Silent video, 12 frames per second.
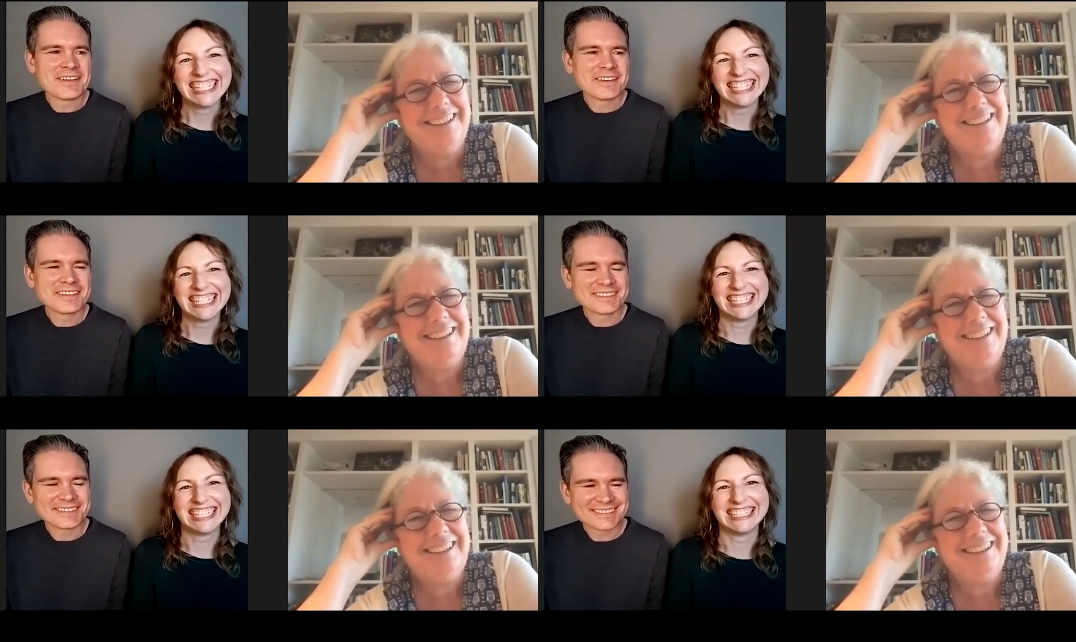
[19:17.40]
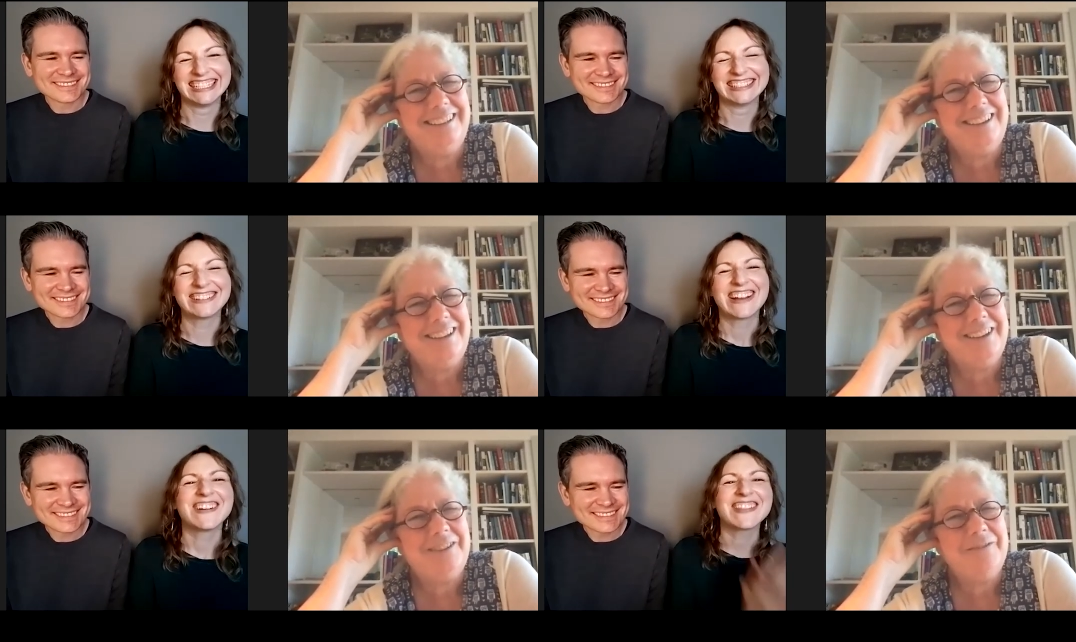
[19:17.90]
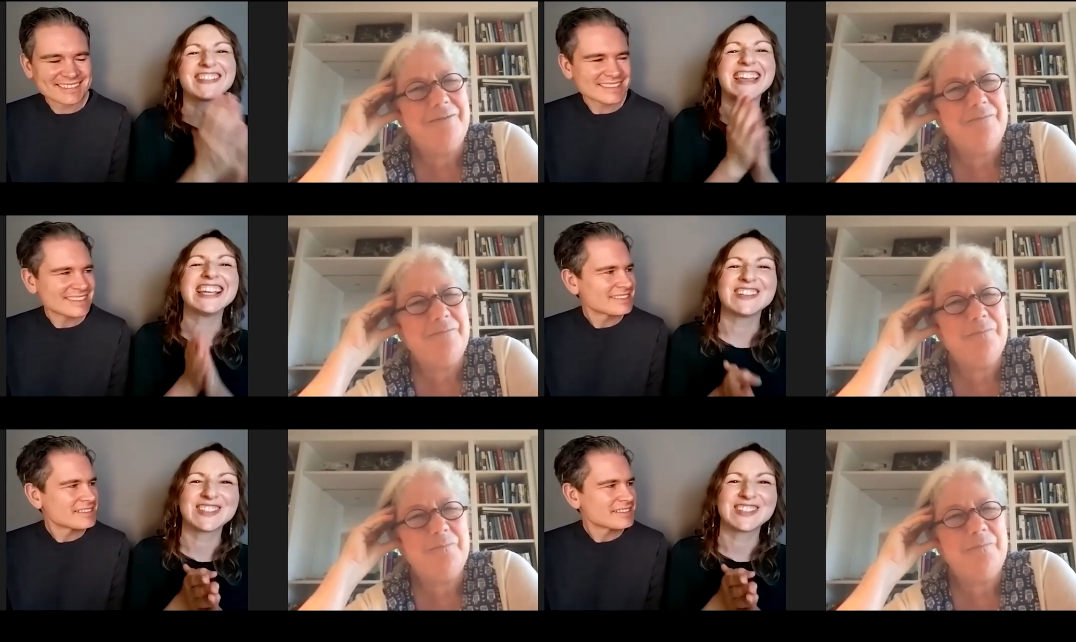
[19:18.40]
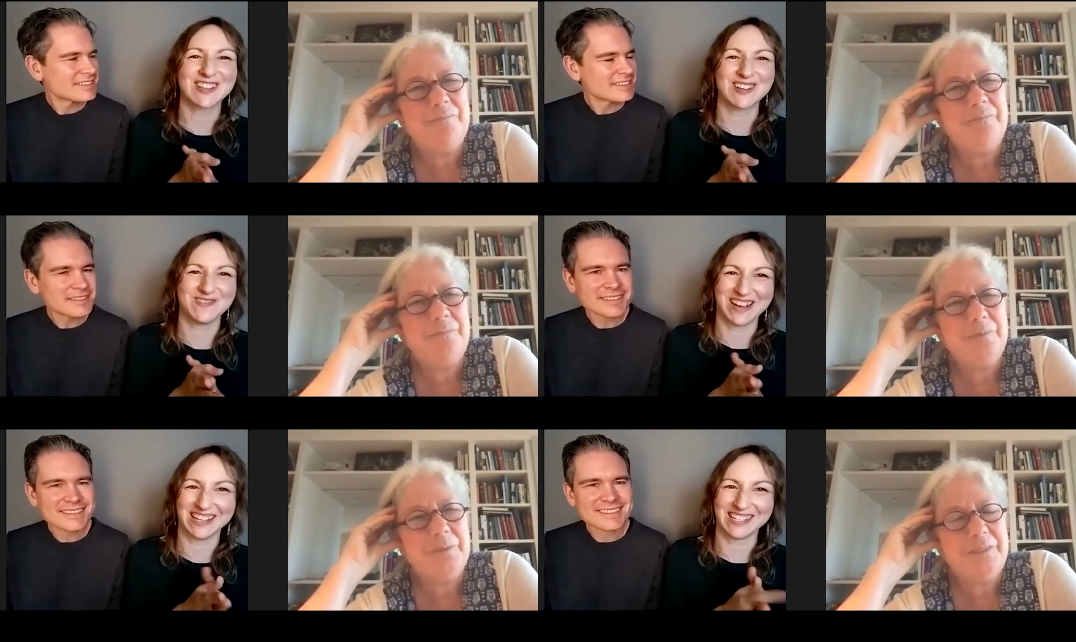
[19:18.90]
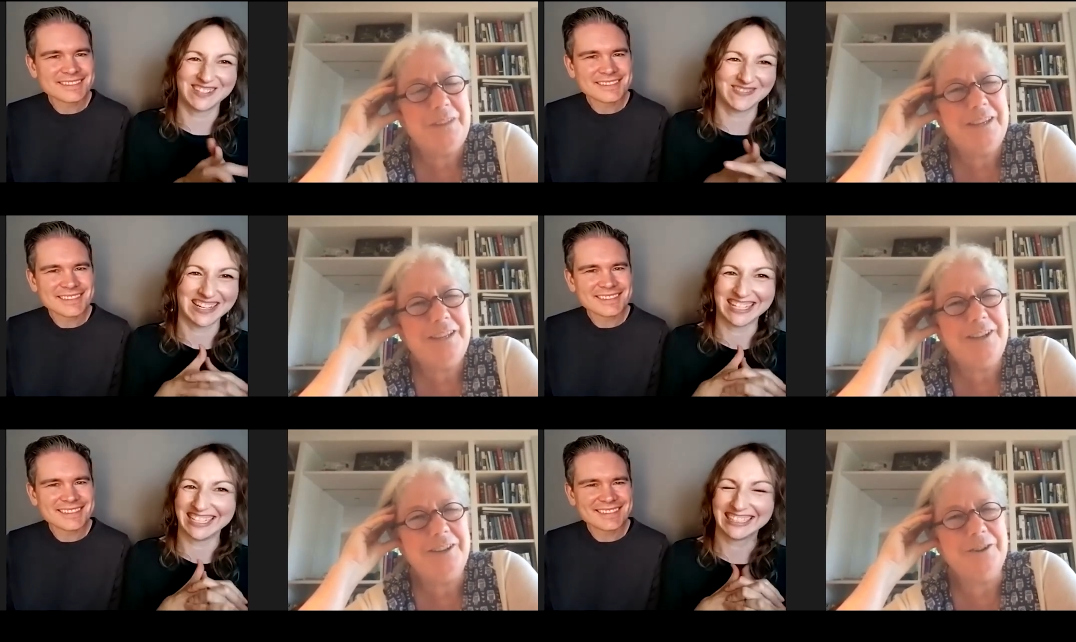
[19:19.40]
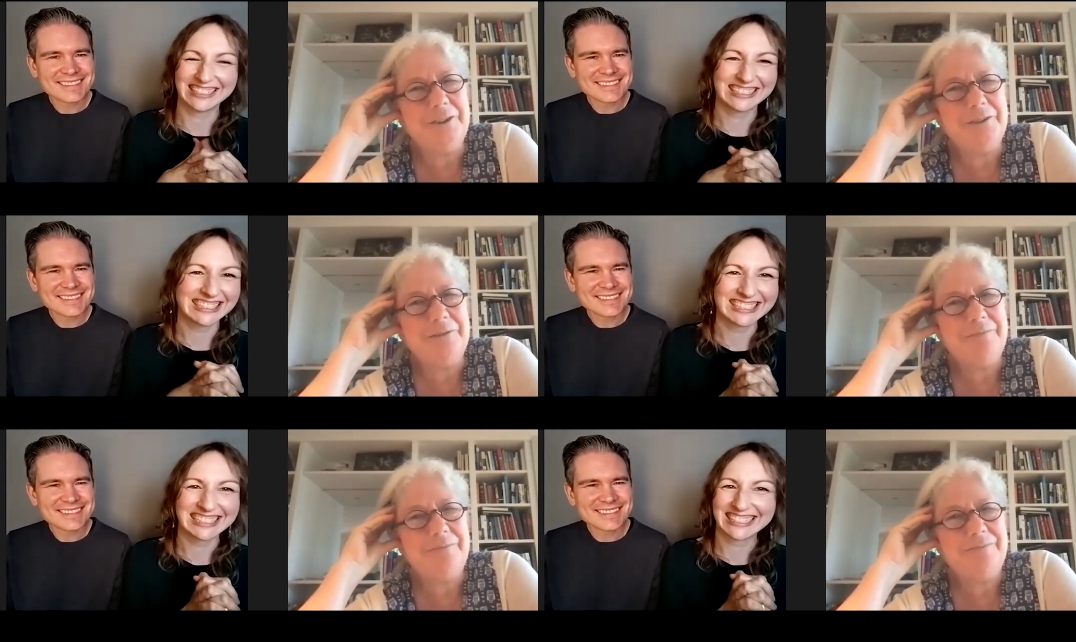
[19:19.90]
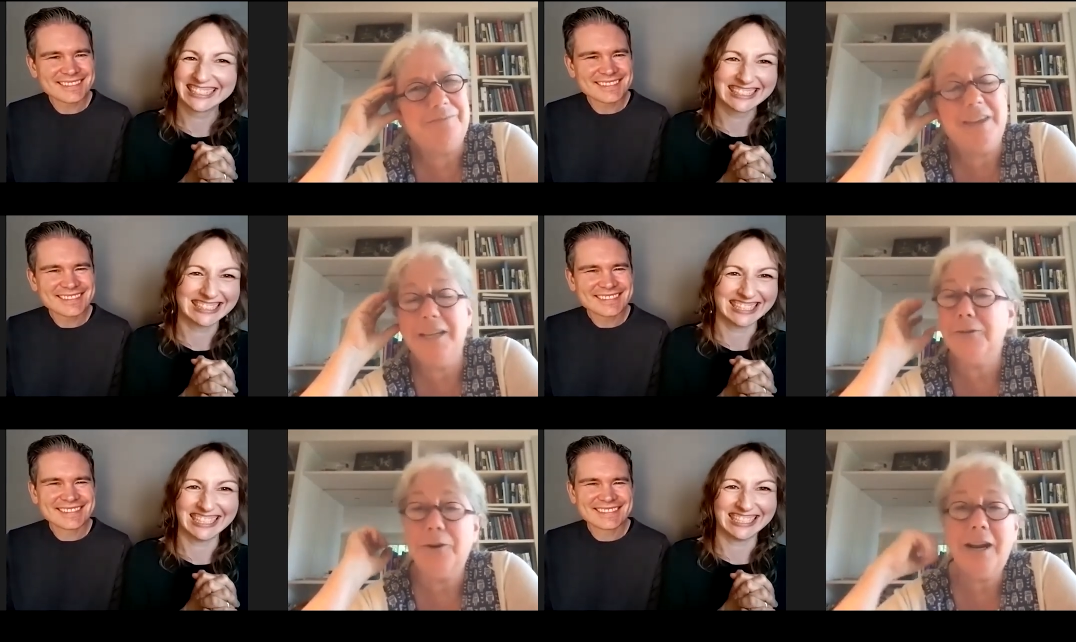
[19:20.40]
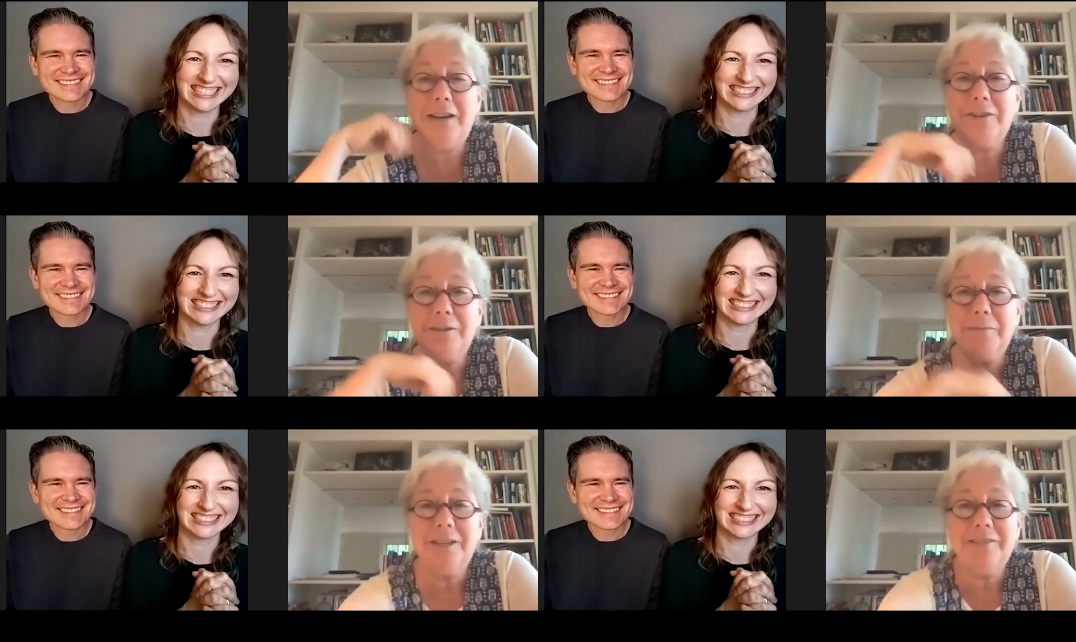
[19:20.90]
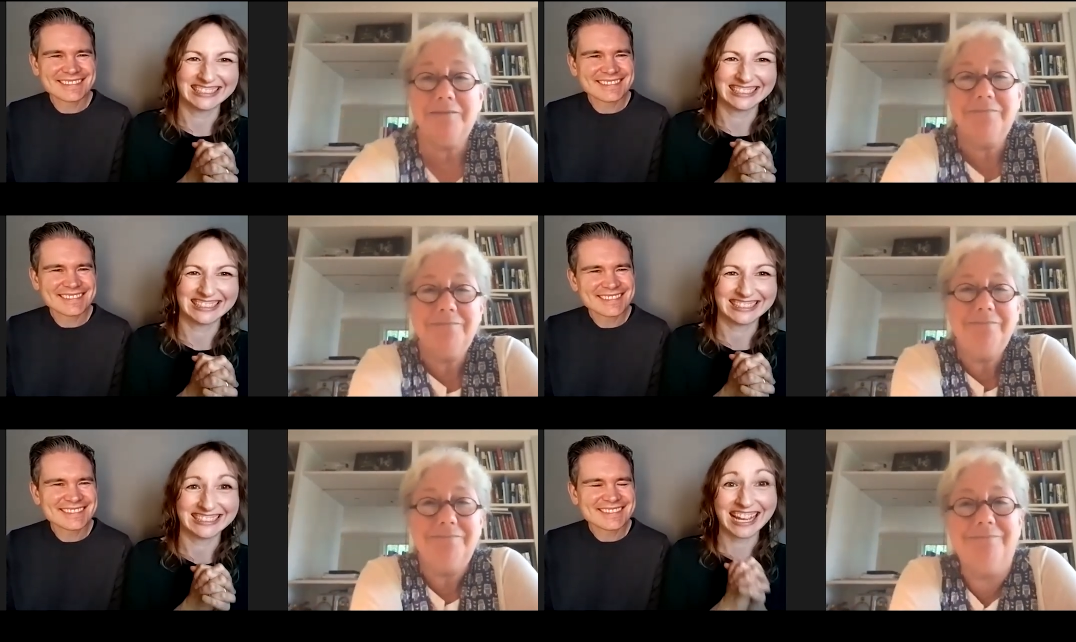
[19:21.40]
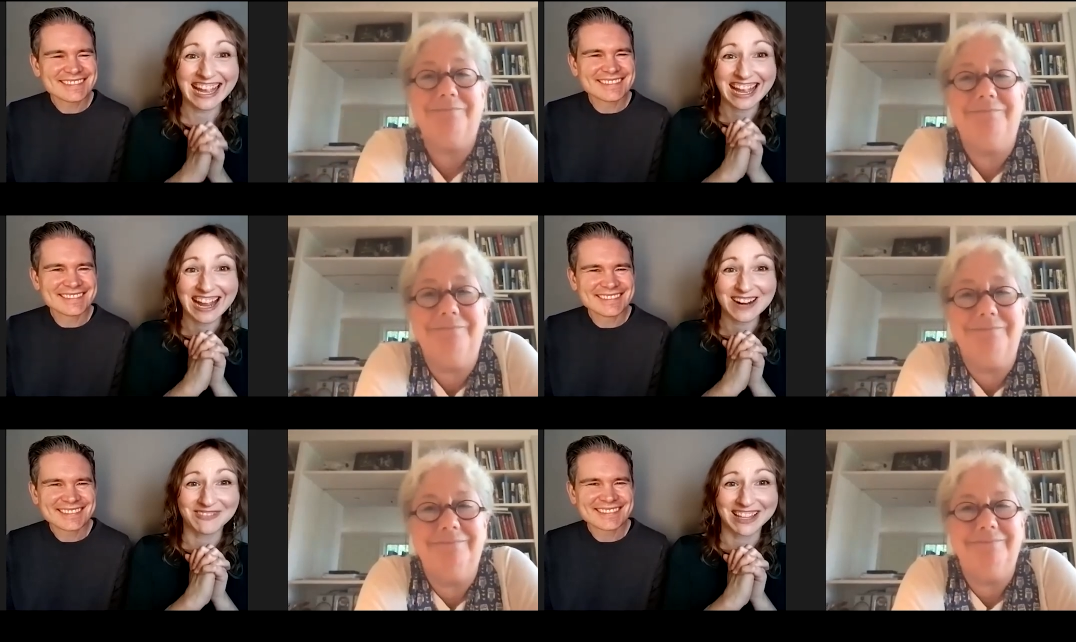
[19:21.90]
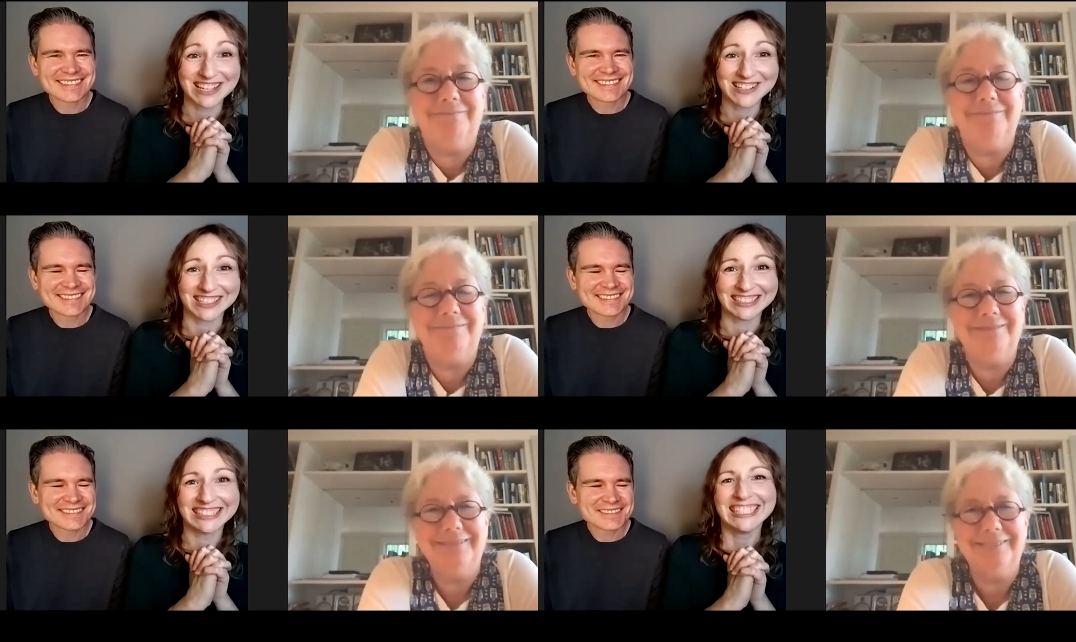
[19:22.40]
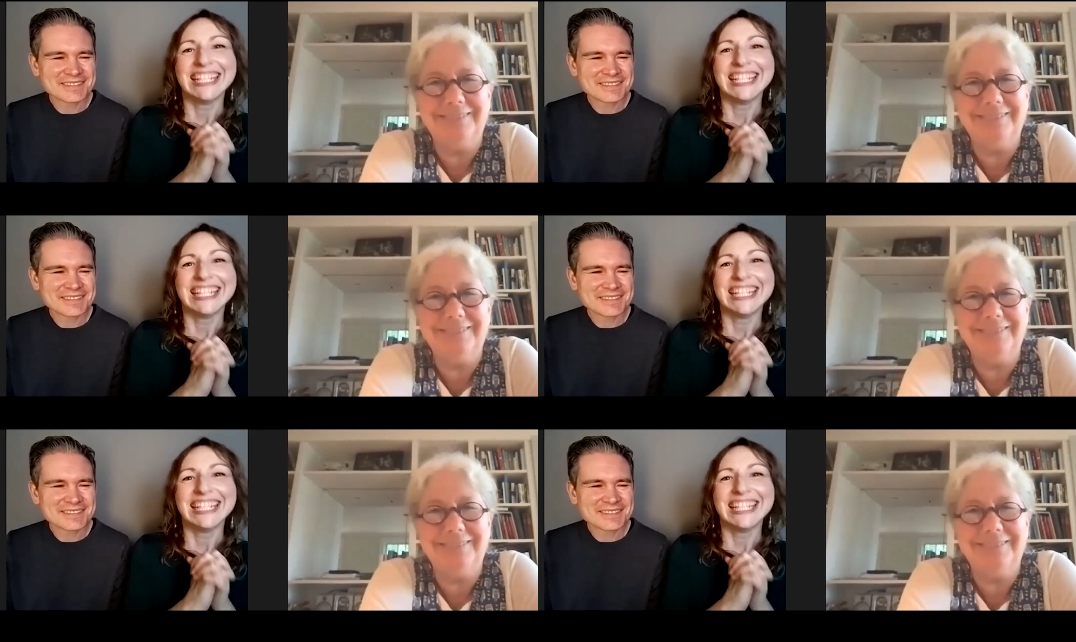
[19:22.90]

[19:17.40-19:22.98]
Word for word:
Speaker 1: oh, well, thank you so much. Thank Mary. you.
Speaker 2: Thanks for having me.
Speaker 1: Yeah, our pleasure.